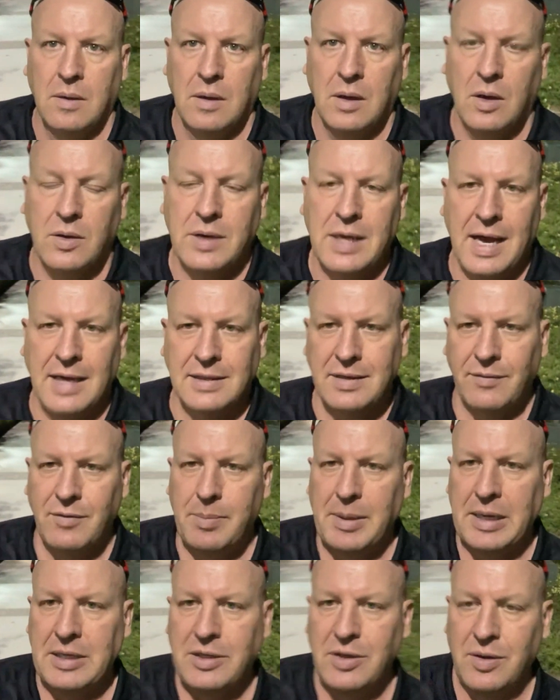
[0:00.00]
Okay, how's
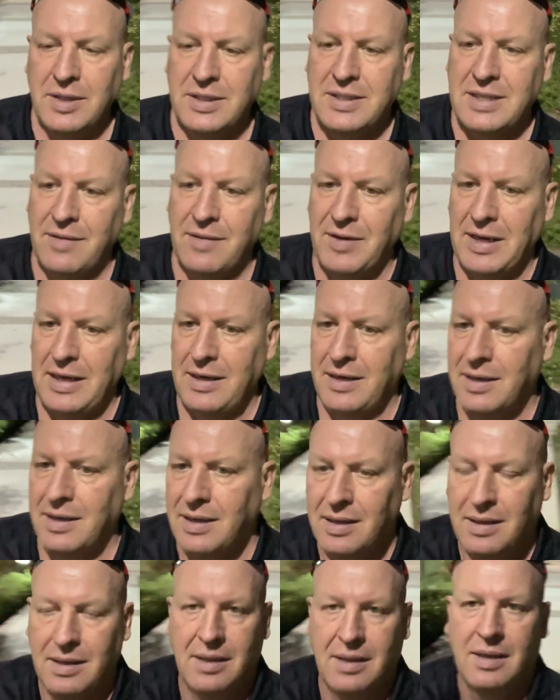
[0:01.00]
everybody doing this evening?
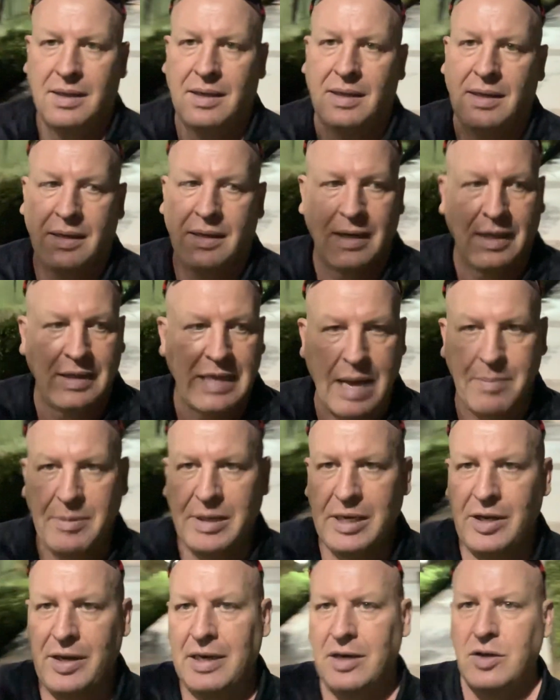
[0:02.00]
Allow
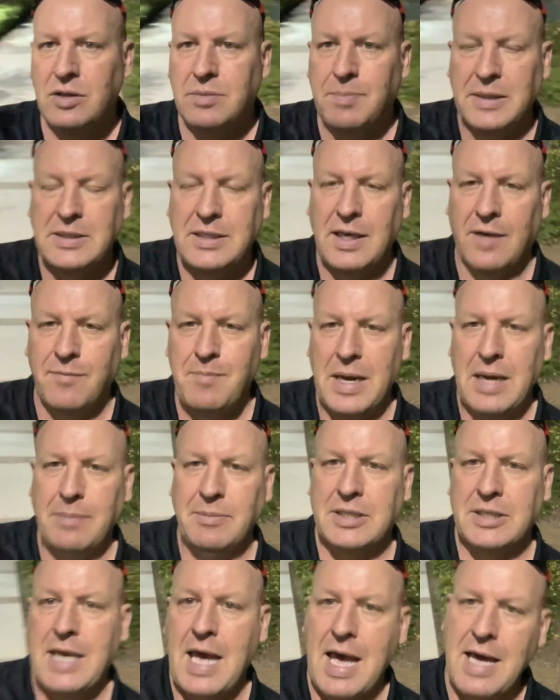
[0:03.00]
me to introduce myself. My name
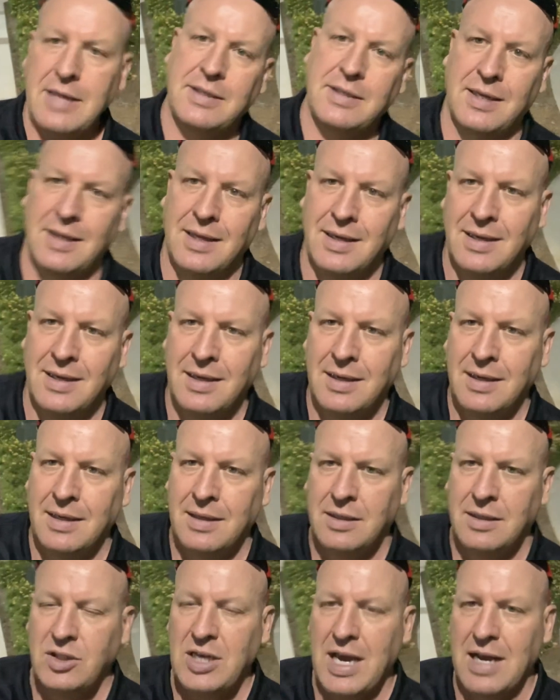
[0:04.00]
is Kent.
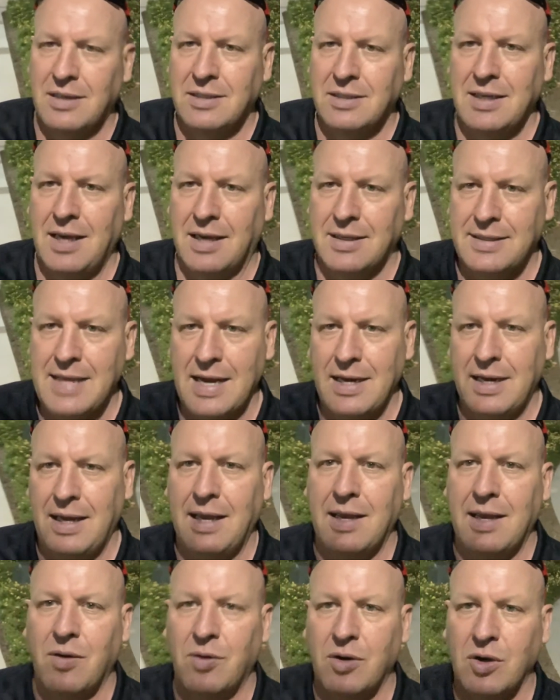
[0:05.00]
The channel's EOS San
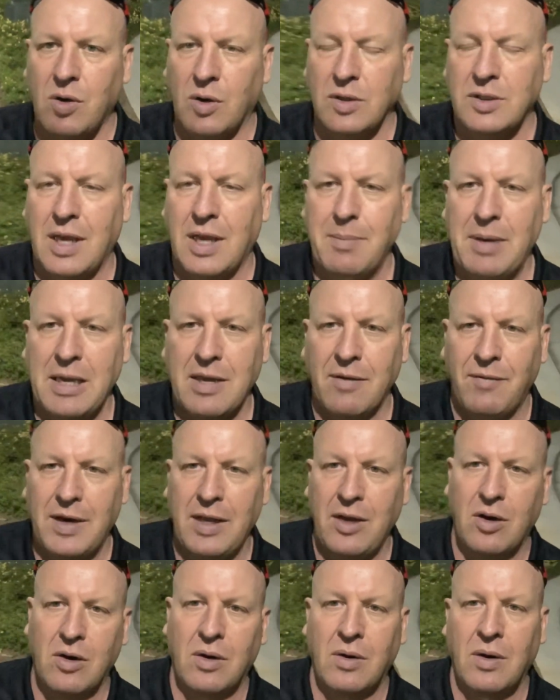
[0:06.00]
Diego, and of course, I make a
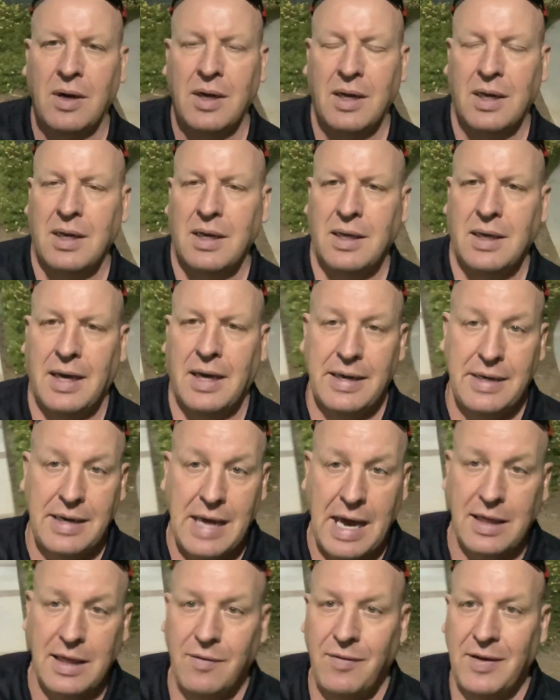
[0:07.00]
video, a
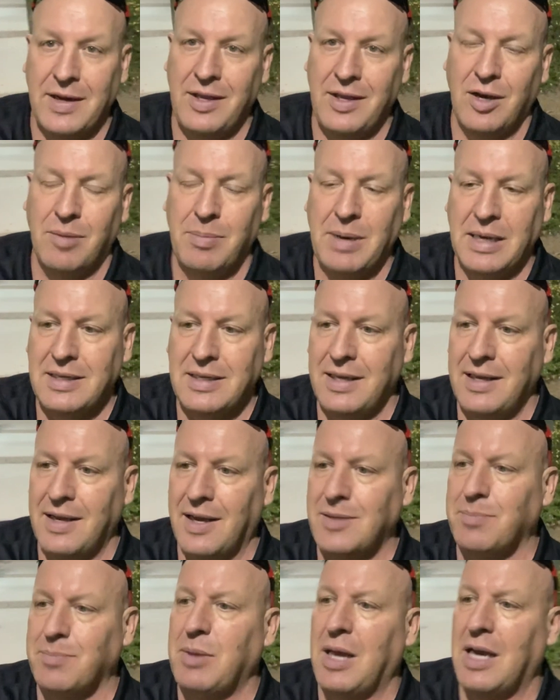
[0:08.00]
nightly video about the
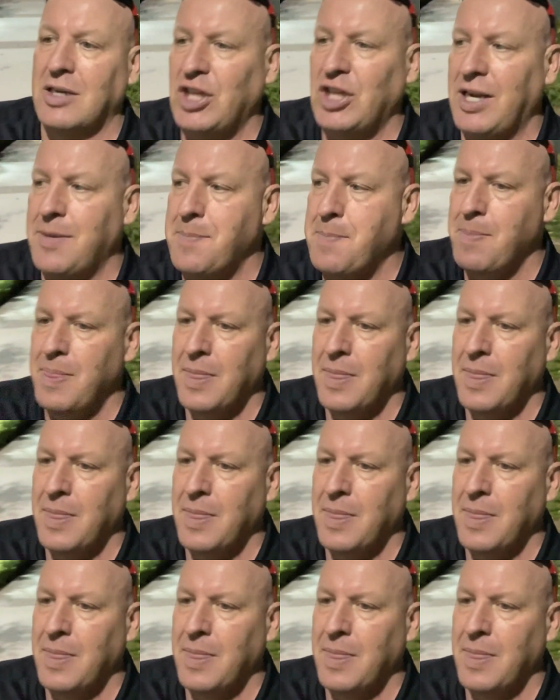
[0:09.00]
EOS blockchain